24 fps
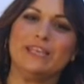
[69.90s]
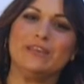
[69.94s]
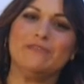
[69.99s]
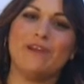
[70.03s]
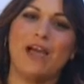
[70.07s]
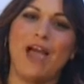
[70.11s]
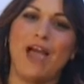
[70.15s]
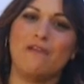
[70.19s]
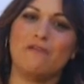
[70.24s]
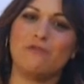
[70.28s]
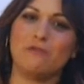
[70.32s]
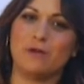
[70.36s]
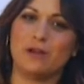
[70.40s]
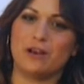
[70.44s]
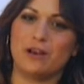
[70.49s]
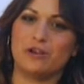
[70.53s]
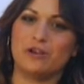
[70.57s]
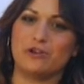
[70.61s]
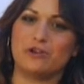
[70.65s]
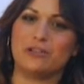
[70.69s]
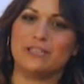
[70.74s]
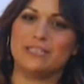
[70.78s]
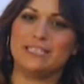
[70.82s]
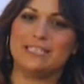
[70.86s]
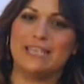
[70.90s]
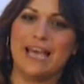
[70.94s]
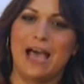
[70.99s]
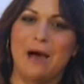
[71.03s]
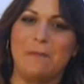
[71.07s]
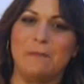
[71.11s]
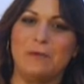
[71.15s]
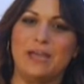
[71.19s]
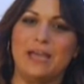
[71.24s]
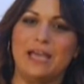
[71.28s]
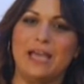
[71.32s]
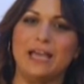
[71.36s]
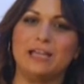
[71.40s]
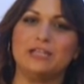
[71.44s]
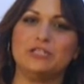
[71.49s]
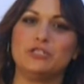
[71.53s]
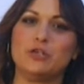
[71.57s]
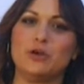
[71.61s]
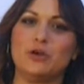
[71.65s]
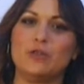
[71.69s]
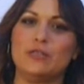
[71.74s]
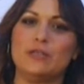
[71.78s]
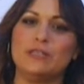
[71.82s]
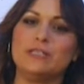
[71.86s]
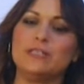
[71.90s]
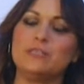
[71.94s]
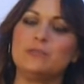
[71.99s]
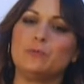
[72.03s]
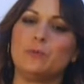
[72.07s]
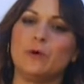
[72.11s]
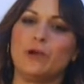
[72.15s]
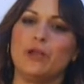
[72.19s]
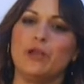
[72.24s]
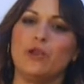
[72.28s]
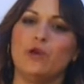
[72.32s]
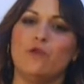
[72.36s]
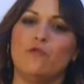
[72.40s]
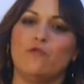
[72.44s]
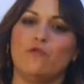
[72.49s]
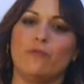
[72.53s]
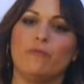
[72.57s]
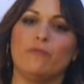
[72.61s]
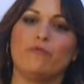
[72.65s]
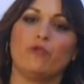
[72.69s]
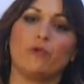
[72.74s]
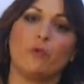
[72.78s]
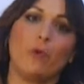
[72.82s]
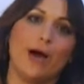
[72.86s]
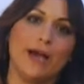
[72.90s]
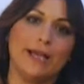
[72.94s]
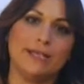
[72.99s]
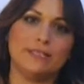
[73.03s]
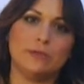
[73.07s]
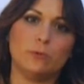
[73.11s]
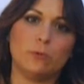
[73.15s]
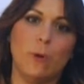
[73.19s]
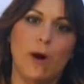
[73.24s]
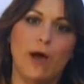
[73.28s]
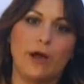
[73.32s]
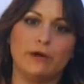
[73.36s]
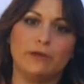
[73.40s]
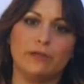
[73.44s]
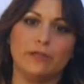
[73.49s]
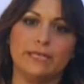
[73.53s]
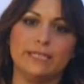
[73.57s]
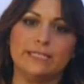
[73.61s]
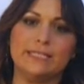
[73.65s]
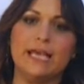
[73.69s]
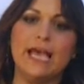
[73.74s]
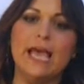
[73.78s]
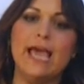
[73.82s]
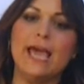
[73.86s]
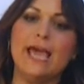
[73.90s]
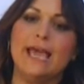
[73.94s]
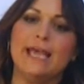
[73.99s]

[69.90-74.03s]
leave everyone on your list happy. And so this is brand new from Verizon Wireless.